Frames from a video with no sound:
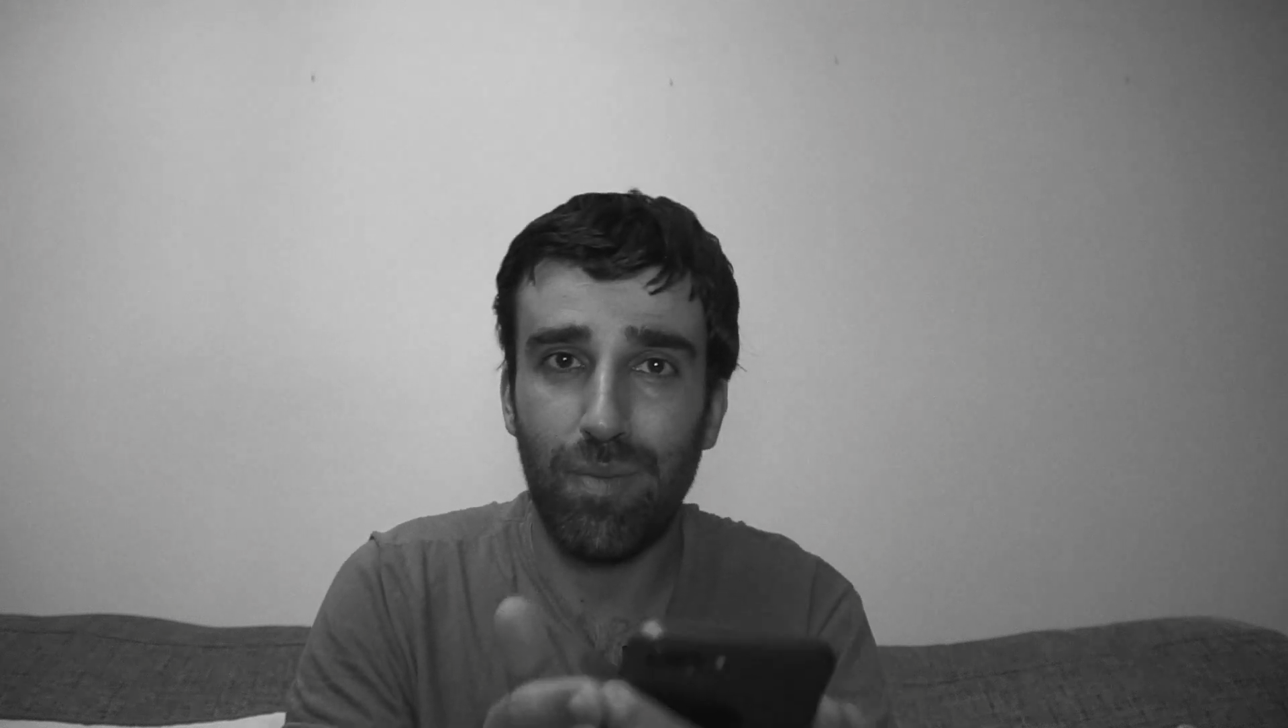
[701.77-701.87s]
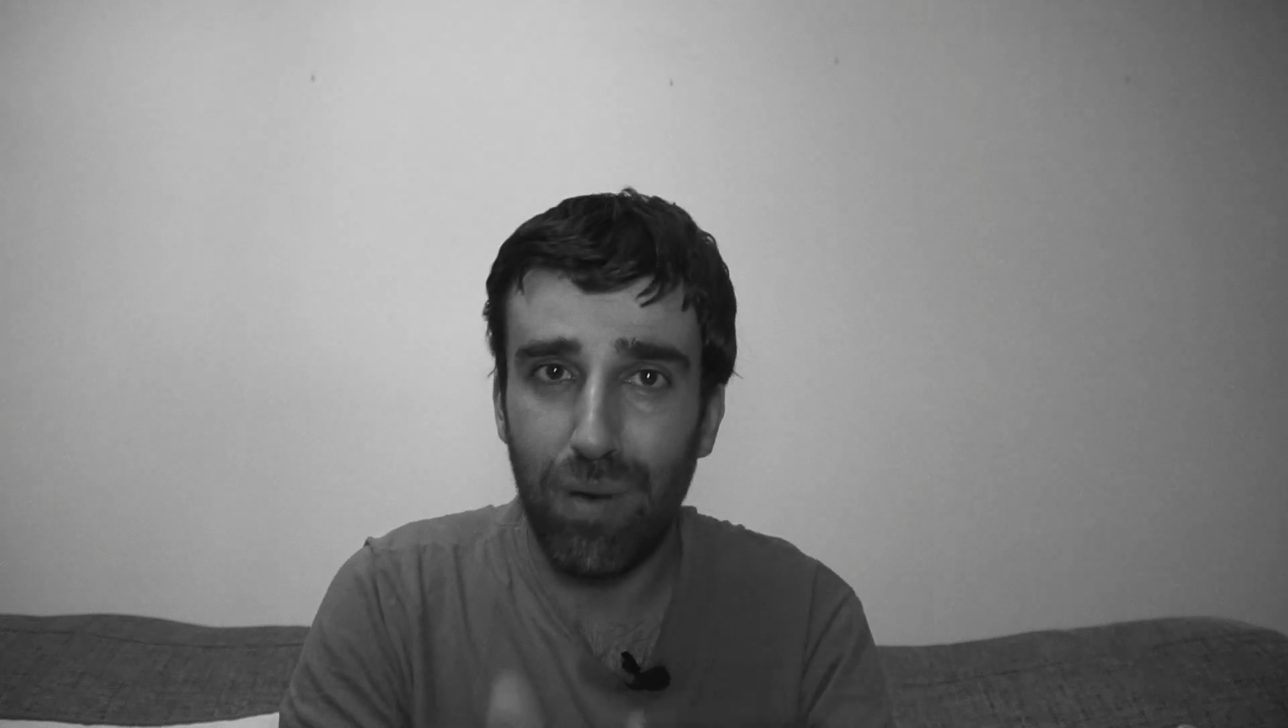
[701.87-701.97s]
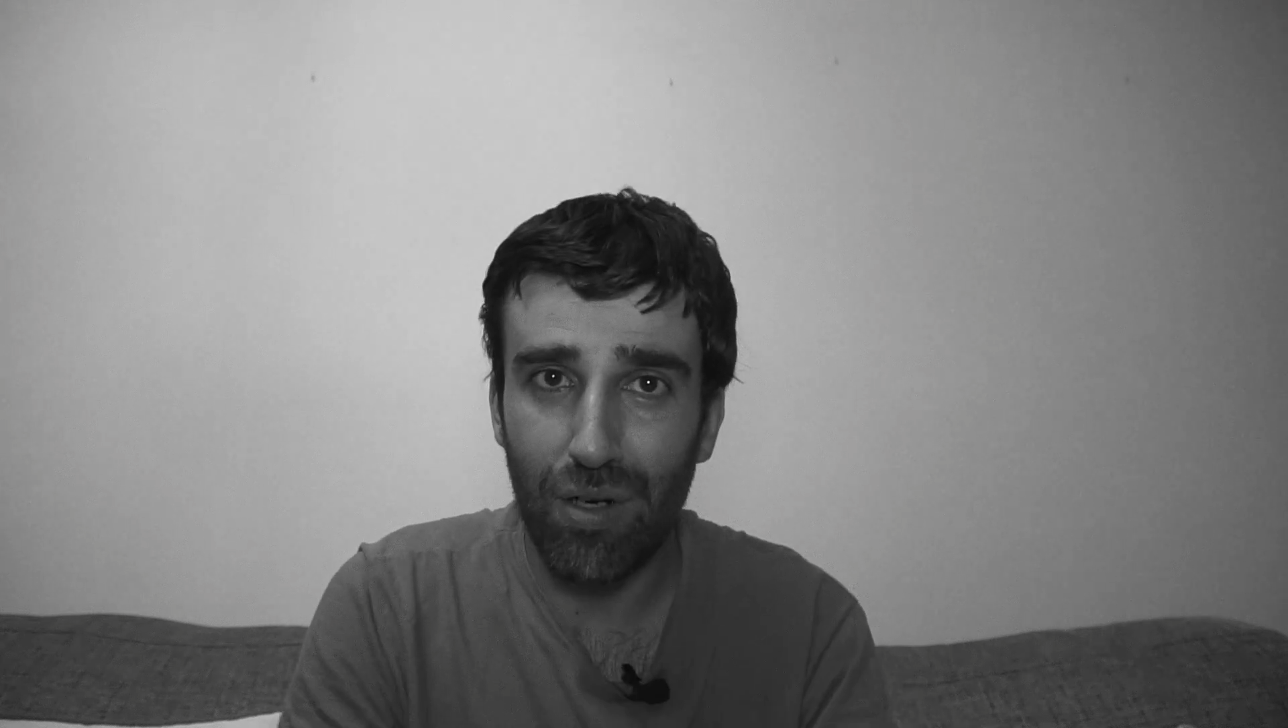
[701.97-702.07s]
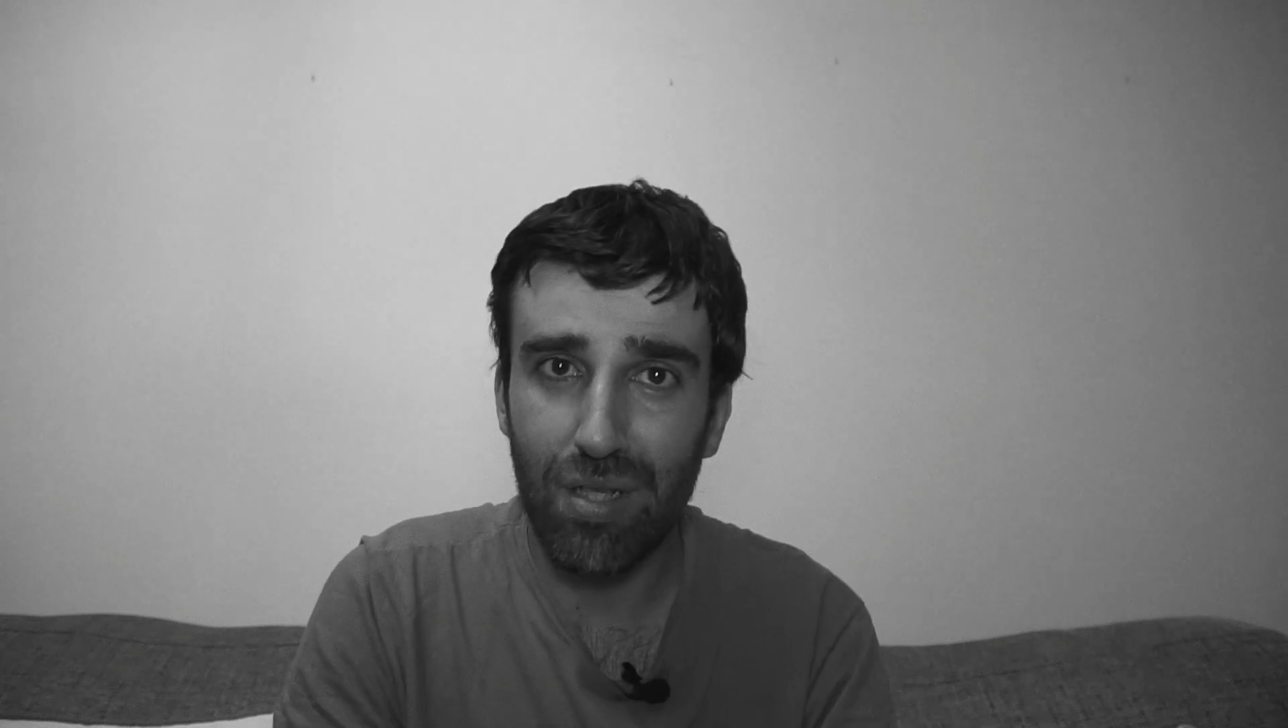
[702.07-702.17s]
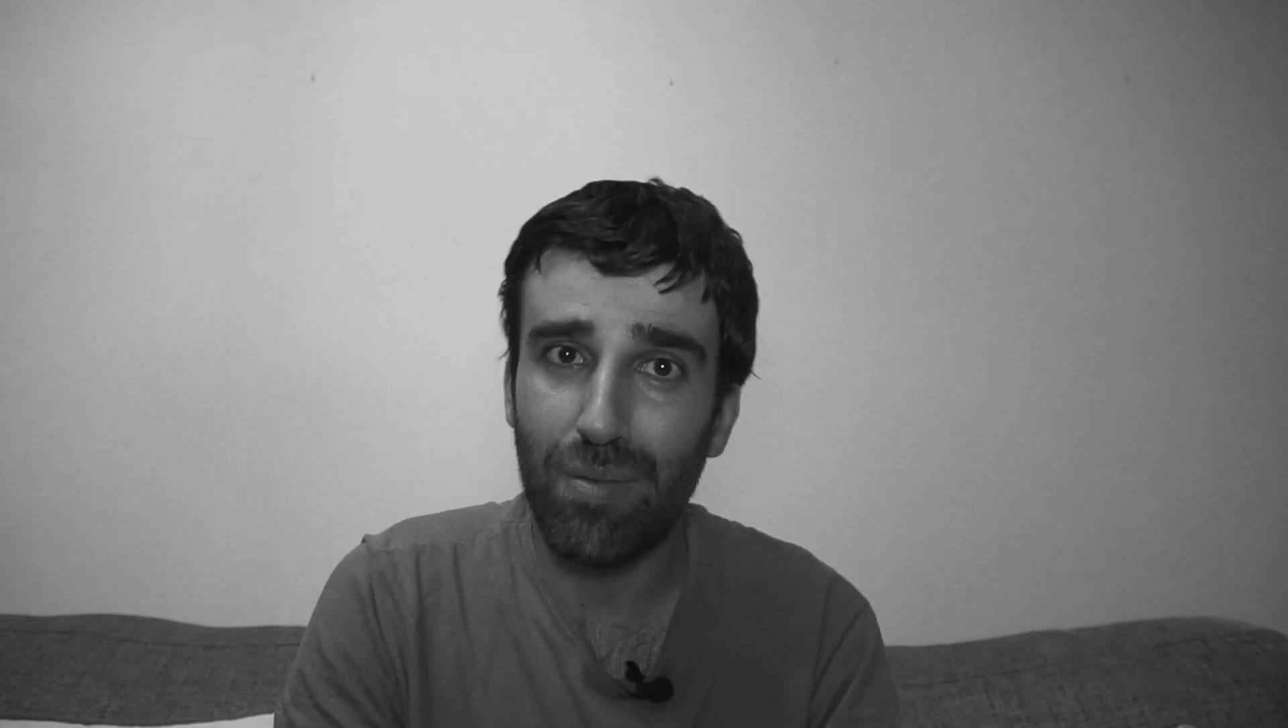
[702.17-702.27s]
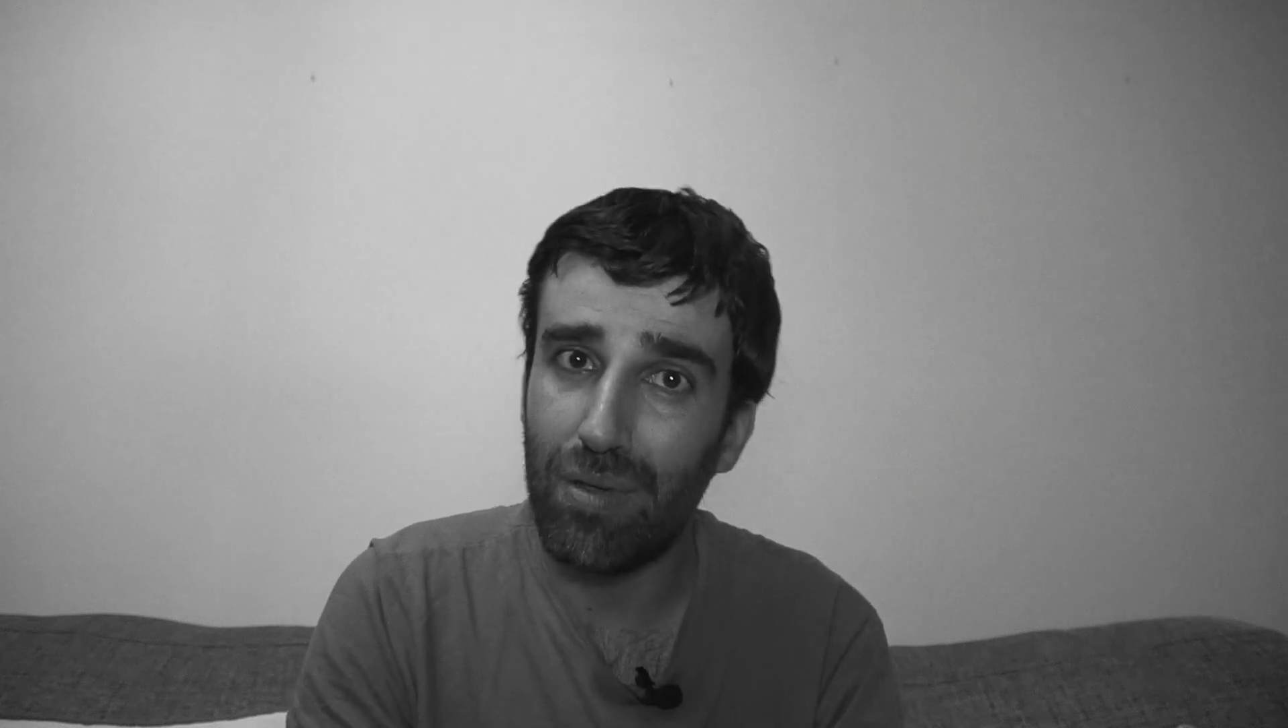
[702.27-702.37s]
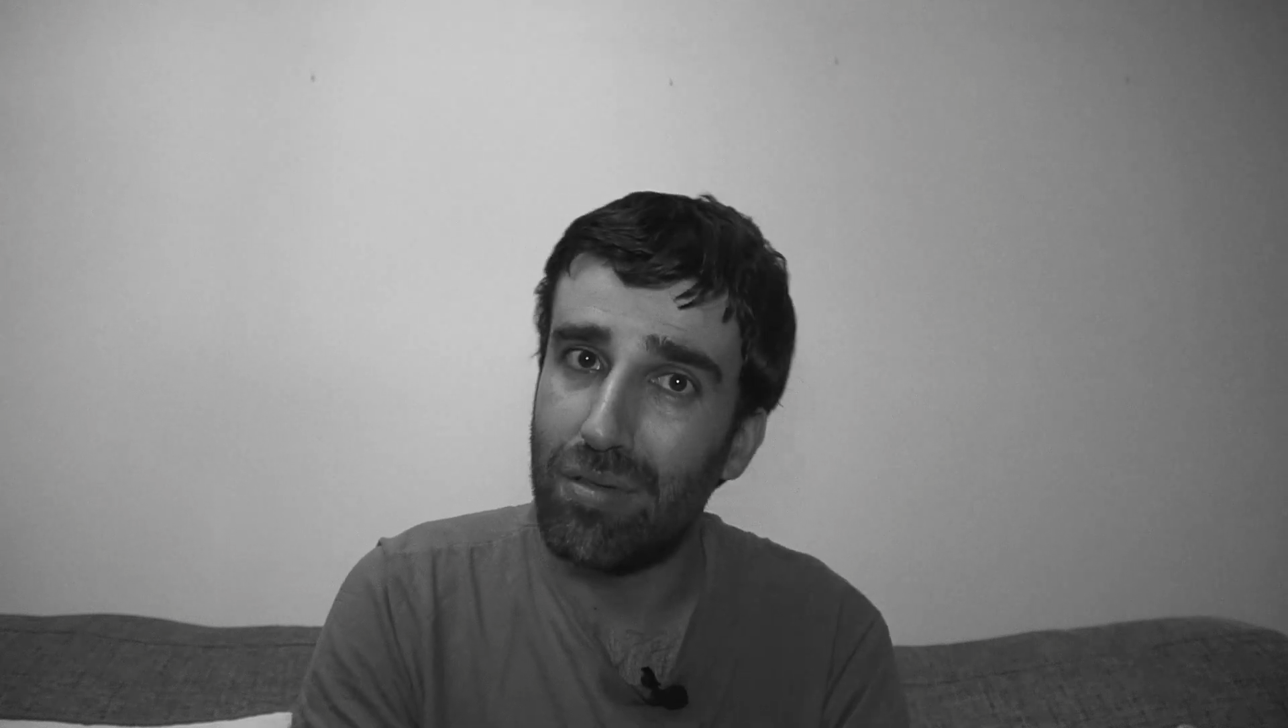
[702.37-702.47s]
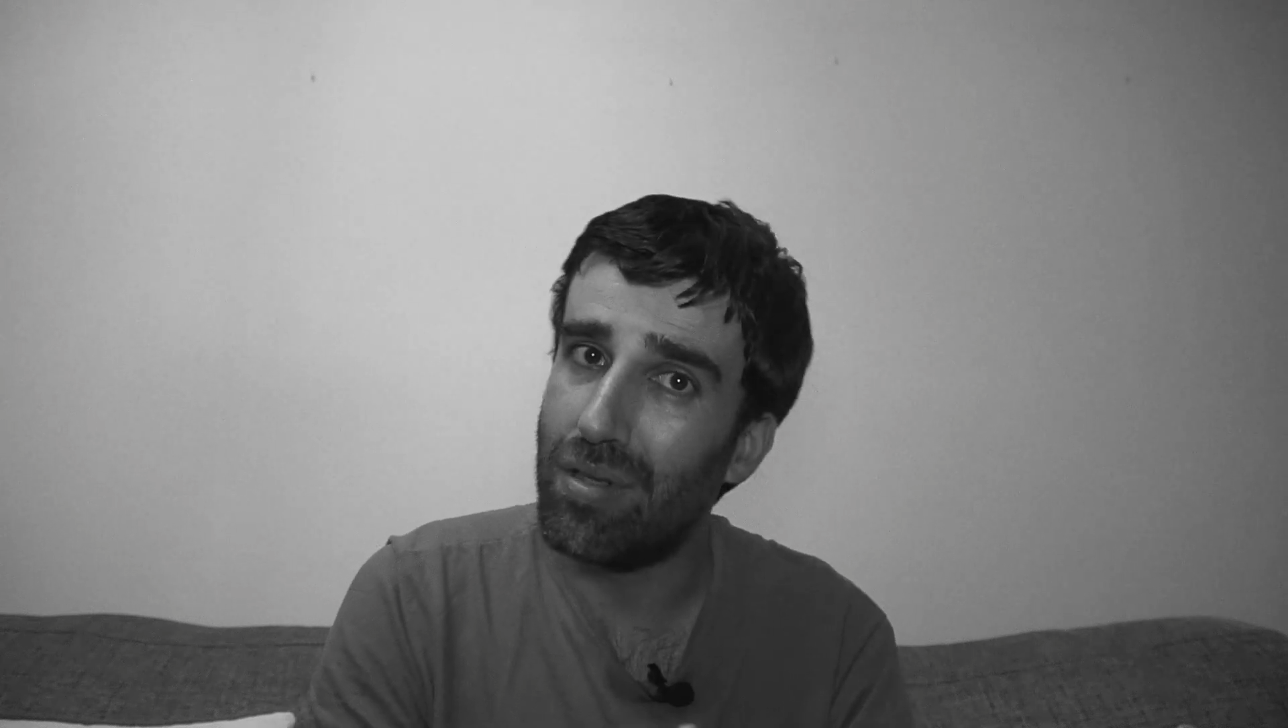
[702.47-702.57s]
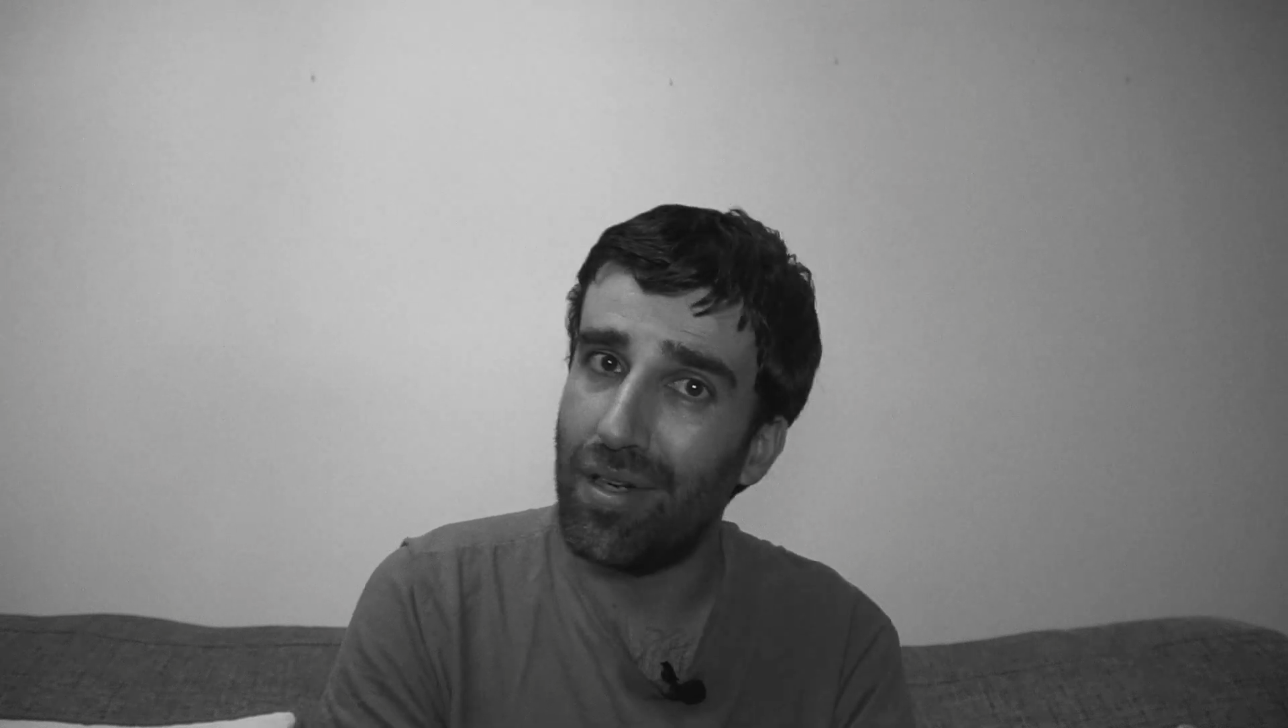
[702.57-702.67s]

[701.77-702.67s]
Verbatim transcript: possible to